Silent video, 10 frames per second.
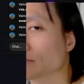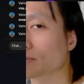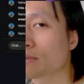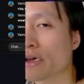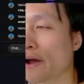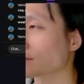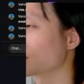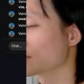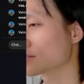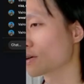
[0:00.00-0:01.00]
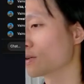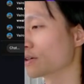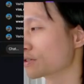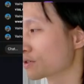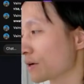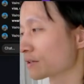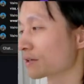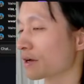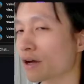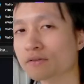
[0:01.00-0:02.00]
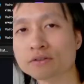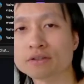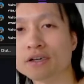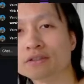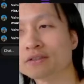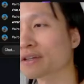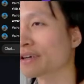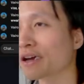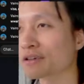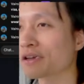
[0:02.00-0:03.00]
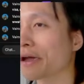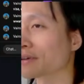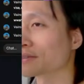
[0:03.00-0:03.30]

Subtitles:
yeah, that's all the strengths I have for you guys today. I can't